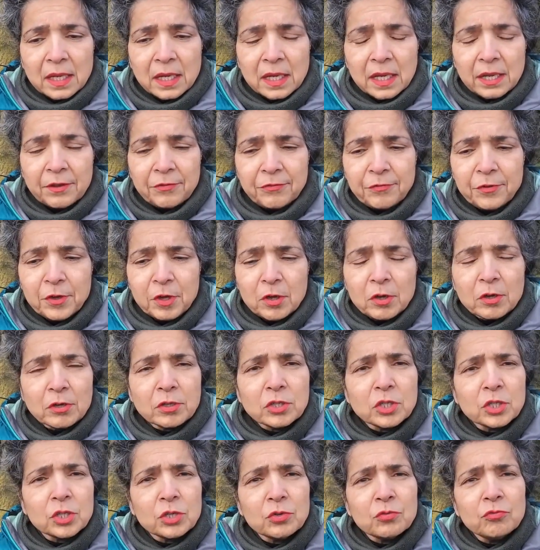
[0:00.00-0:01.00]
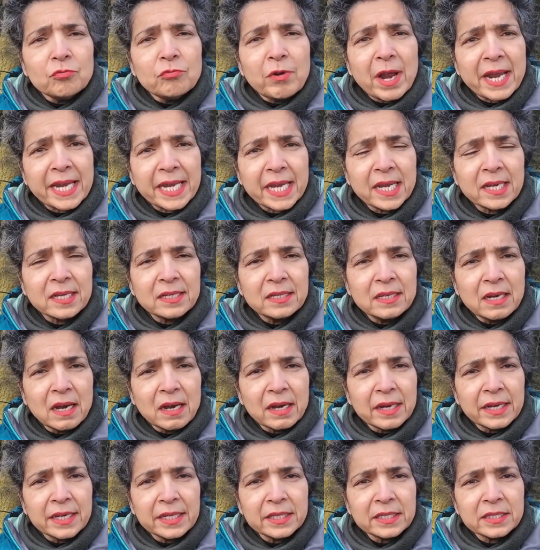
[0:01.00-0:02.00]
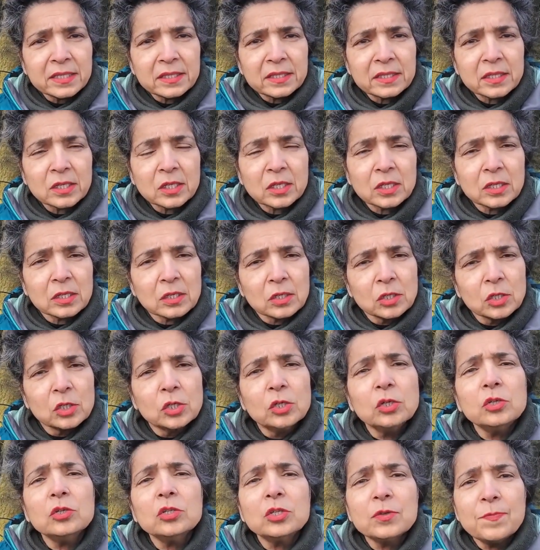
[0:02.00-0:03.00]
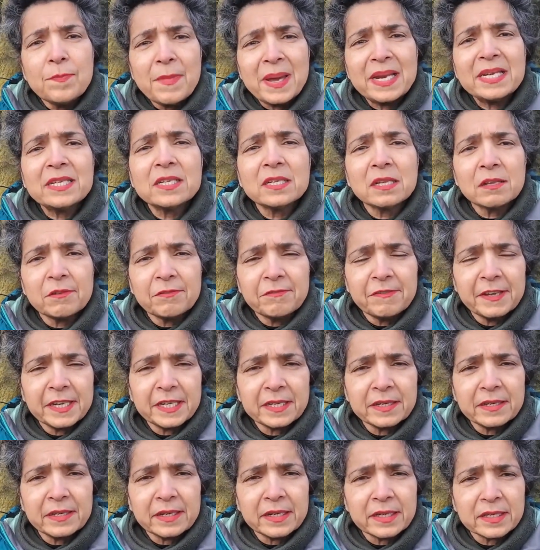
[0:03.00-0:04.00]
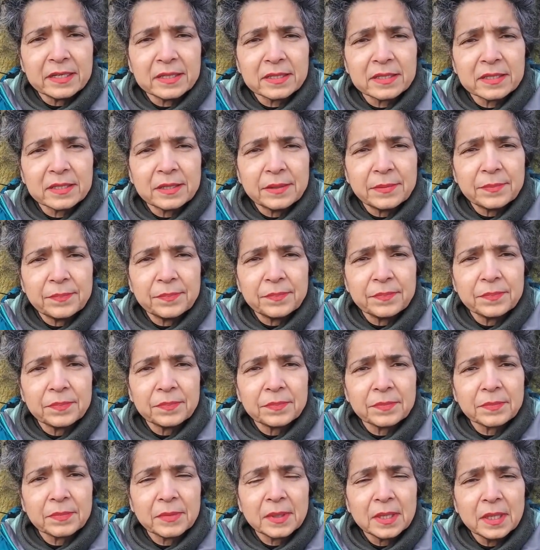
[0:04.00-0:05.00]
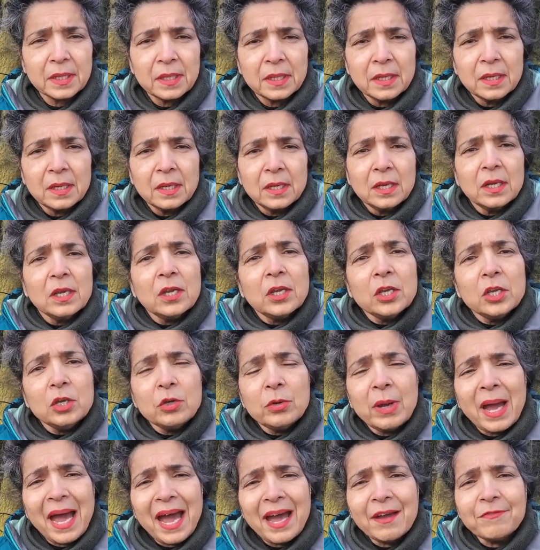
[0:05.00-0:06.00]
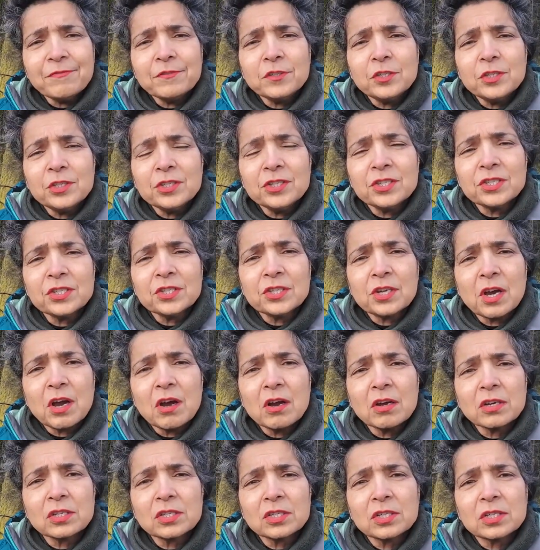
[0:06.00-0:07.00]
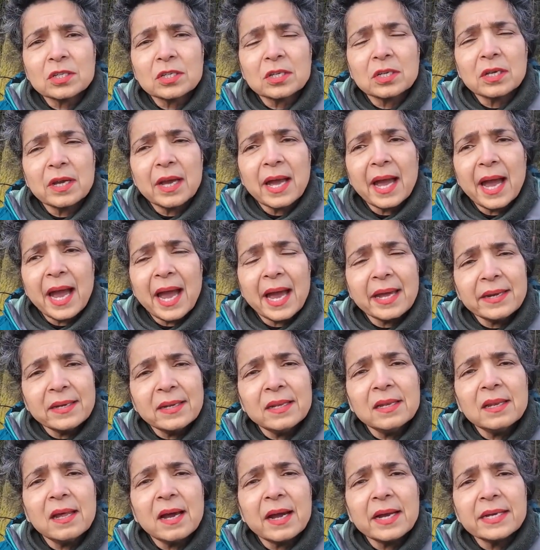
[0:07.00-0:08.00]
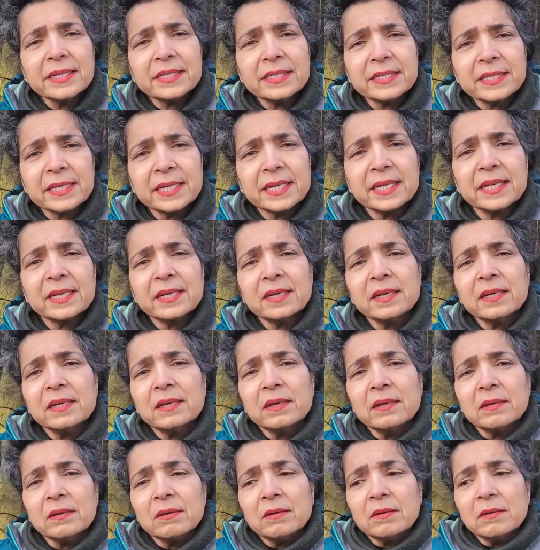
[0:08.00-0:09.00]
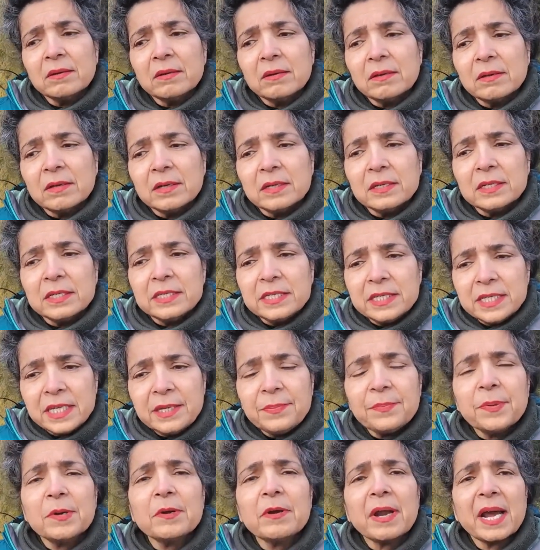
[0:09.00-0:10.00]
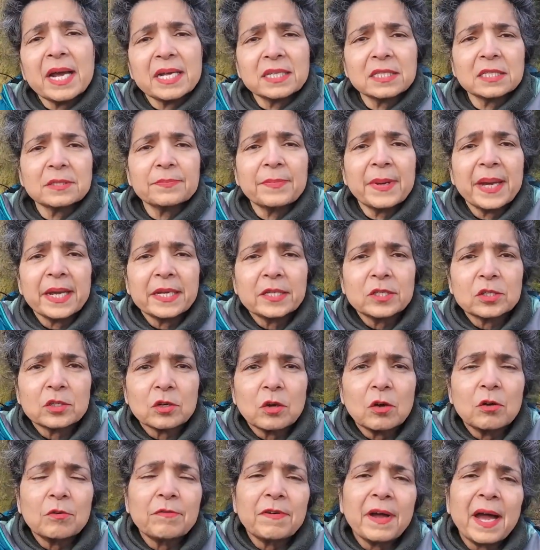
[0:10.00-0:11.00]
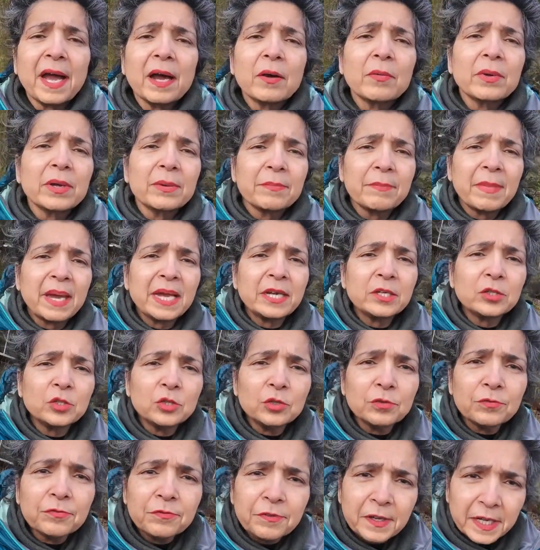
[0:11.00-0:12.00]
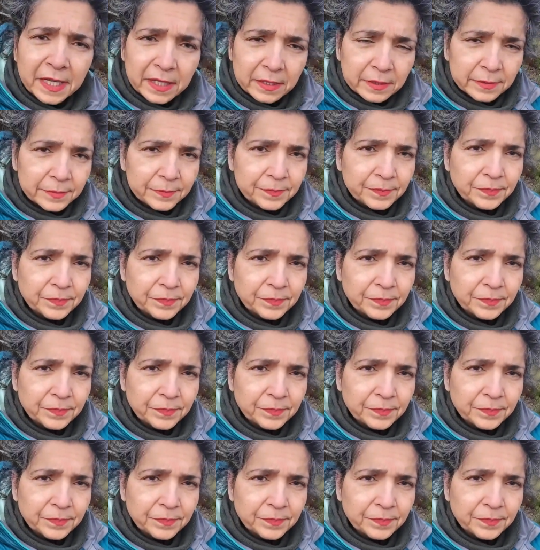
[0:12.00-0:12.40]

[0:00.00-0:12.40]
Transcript: If you're to recognise good mental fitness, you have to start analysing deeper aspects of how it makes you feel.